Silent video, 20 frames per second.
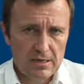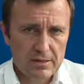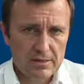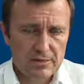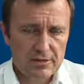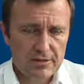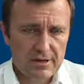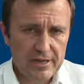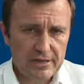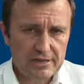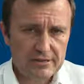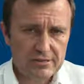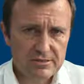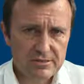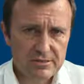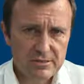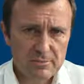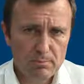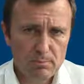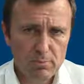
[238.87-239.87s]
The
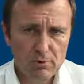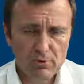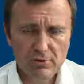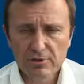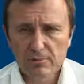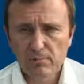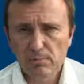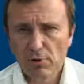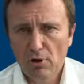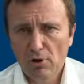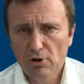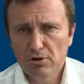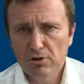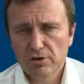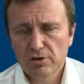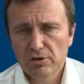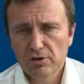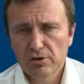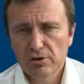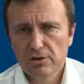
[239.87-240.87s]
next building block
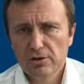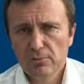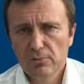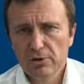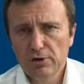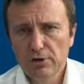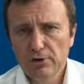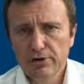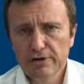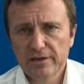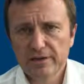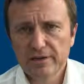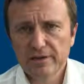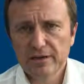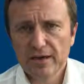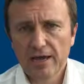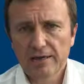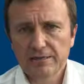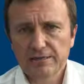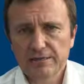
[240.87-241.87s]
we're looking
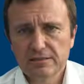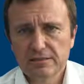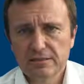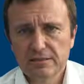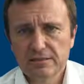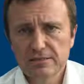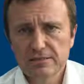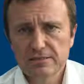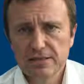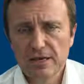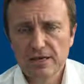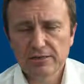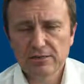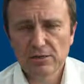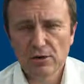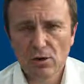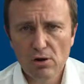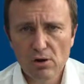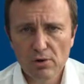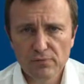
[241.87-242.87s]
at is that
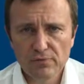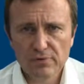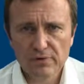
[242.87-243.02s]
of